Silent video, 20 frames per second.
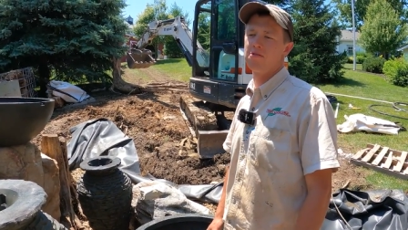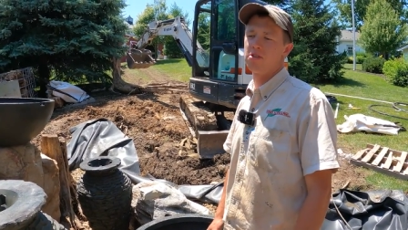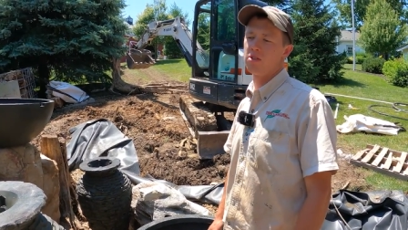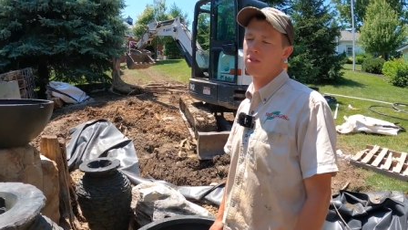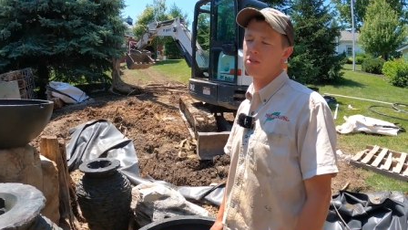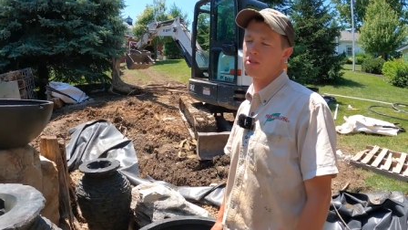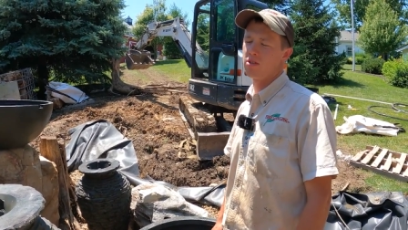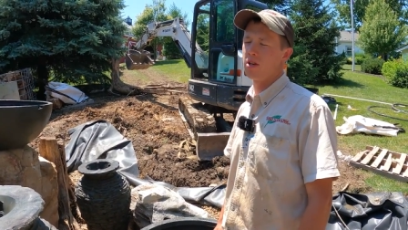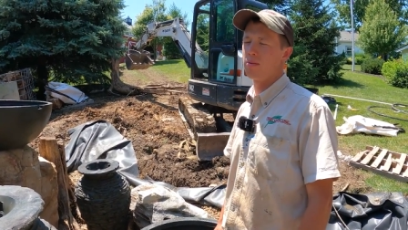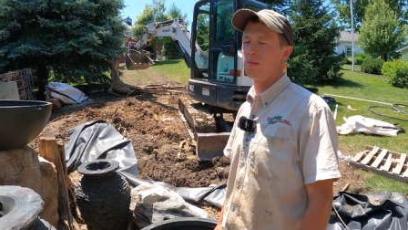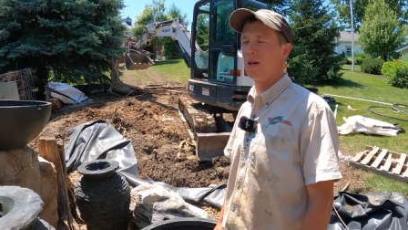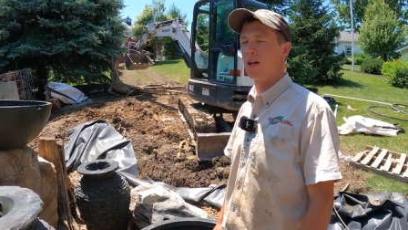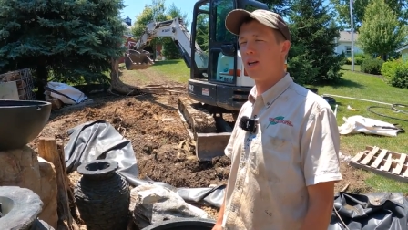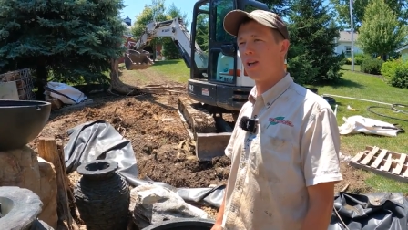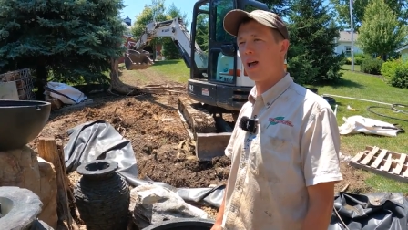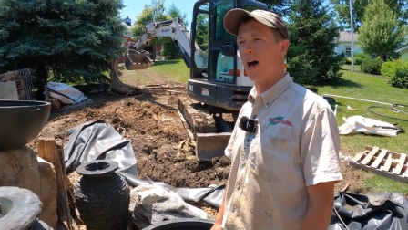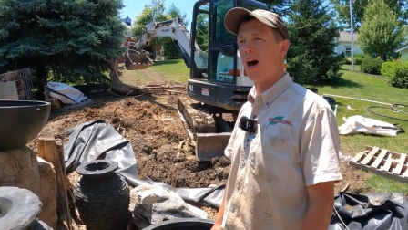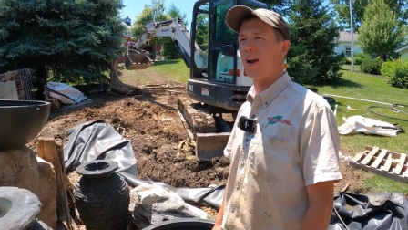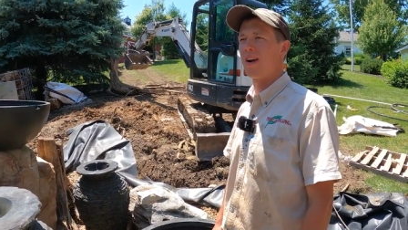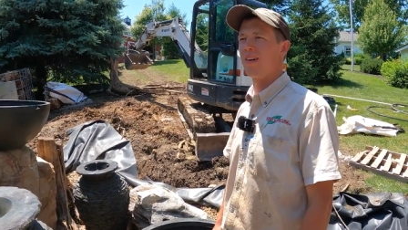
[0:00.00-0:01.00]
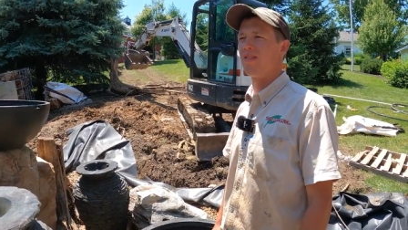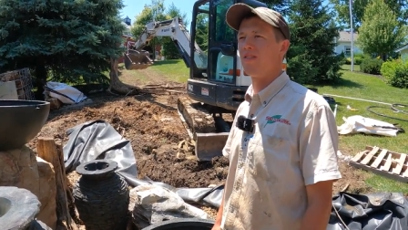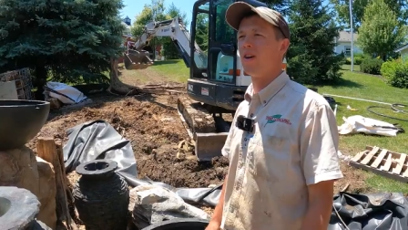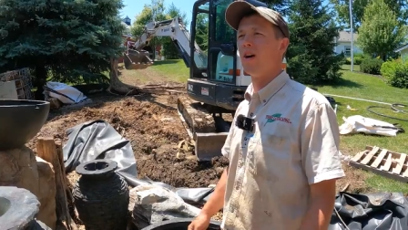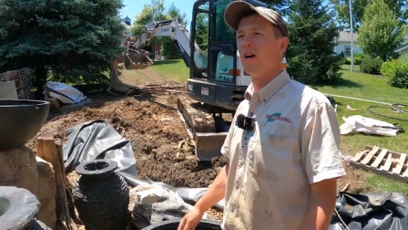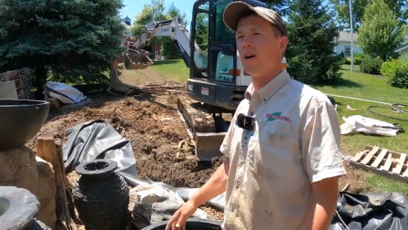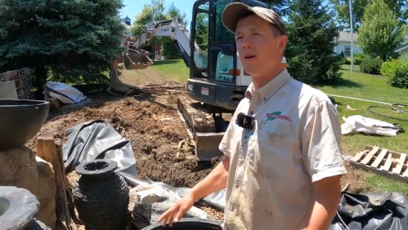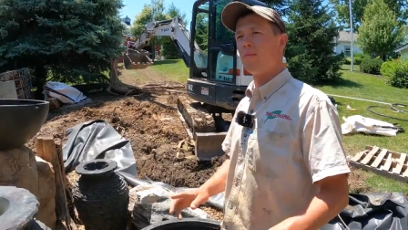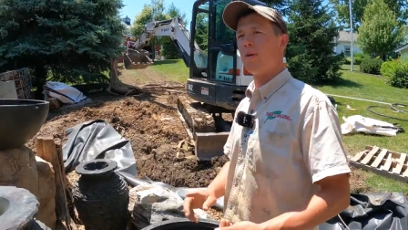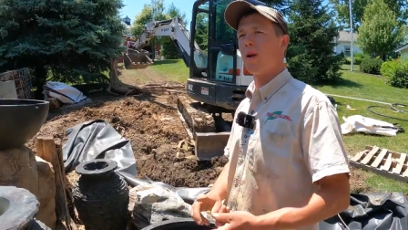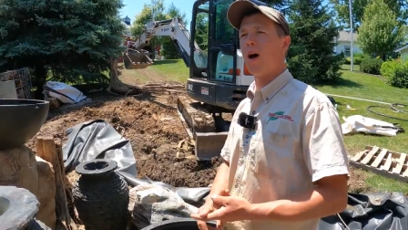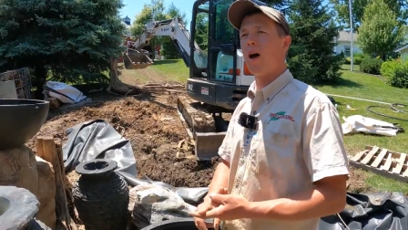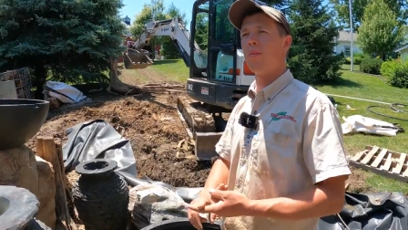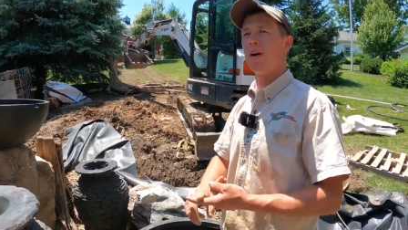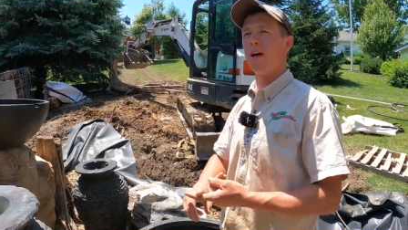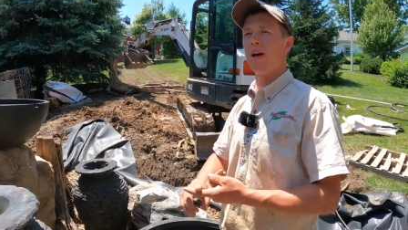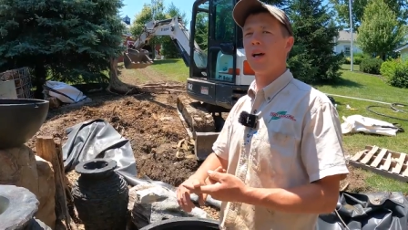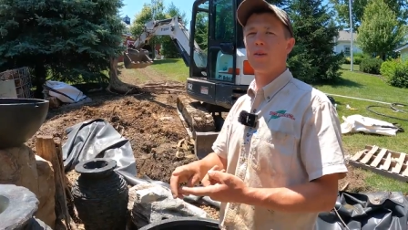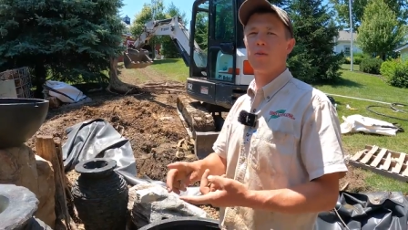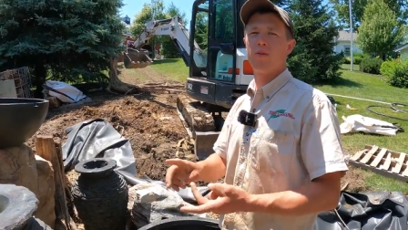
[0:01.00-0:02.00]
So there's gonna be a lot of
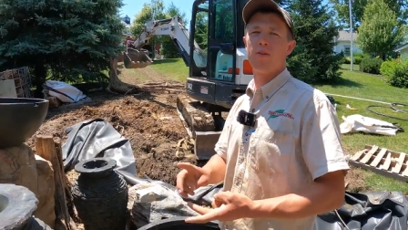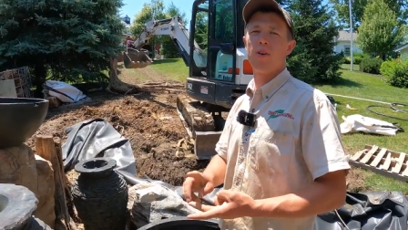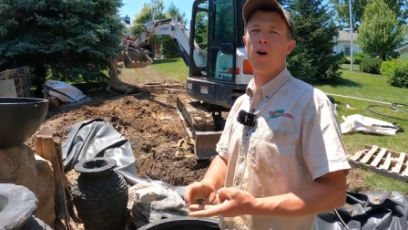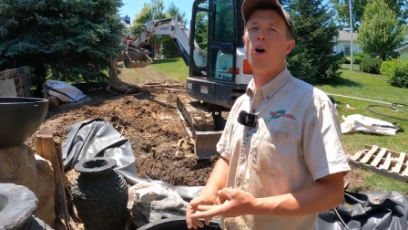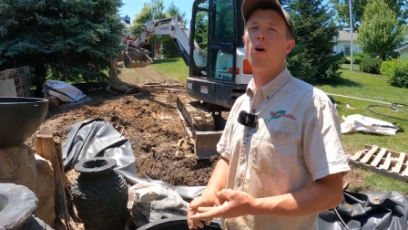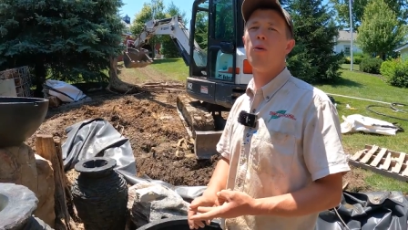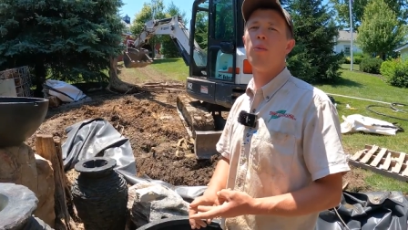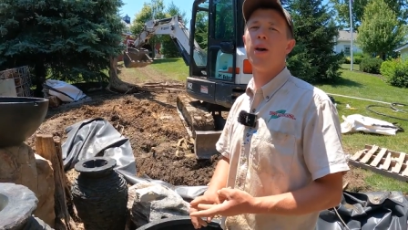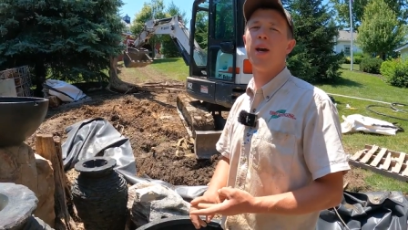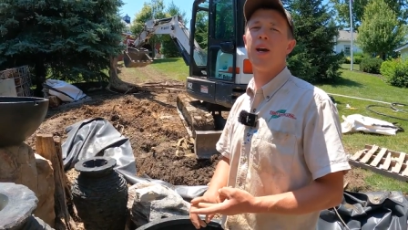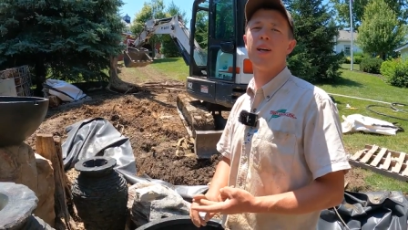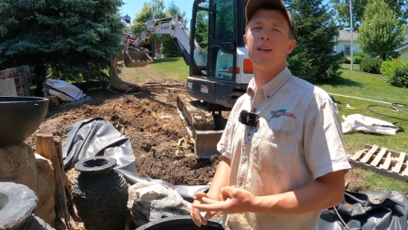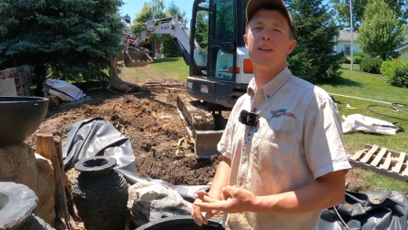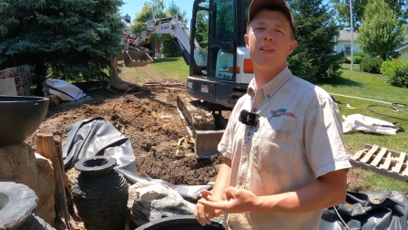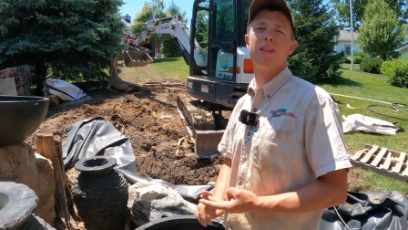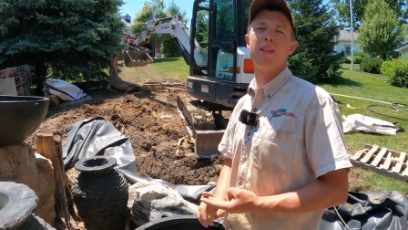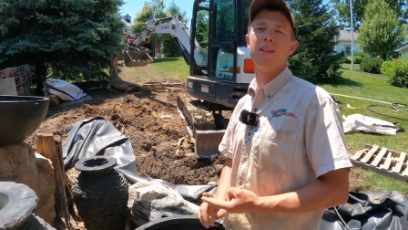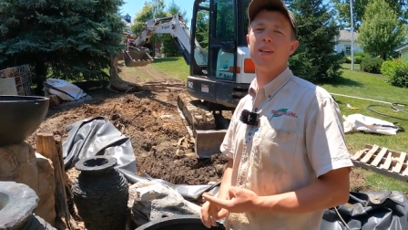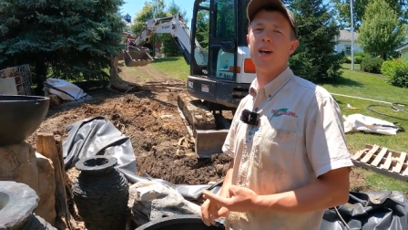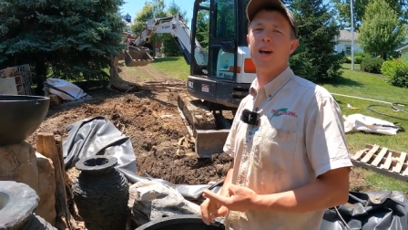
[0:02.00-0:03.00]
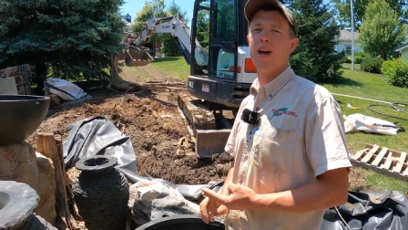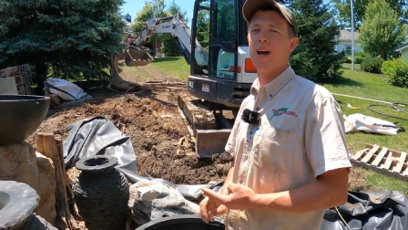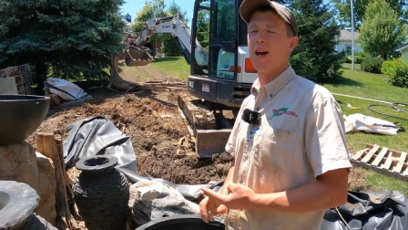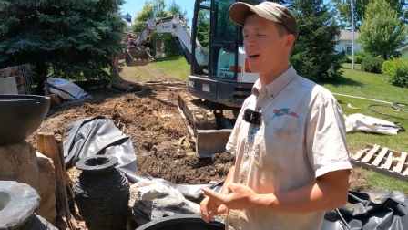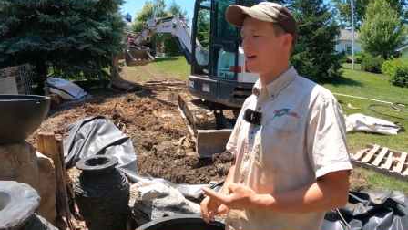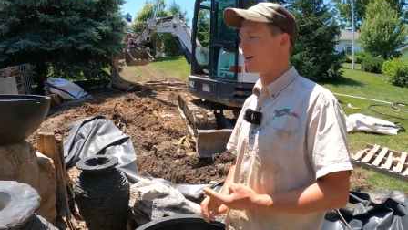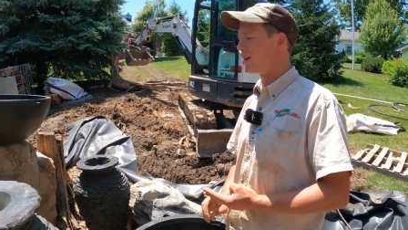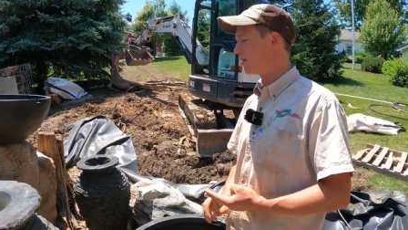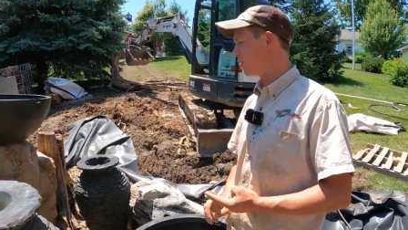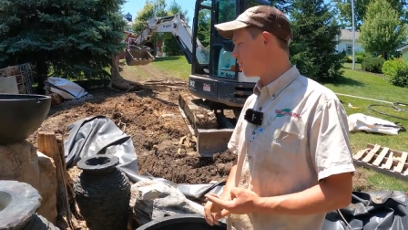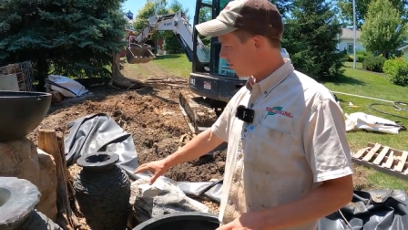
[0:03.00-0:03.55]
plumbing, foaming, and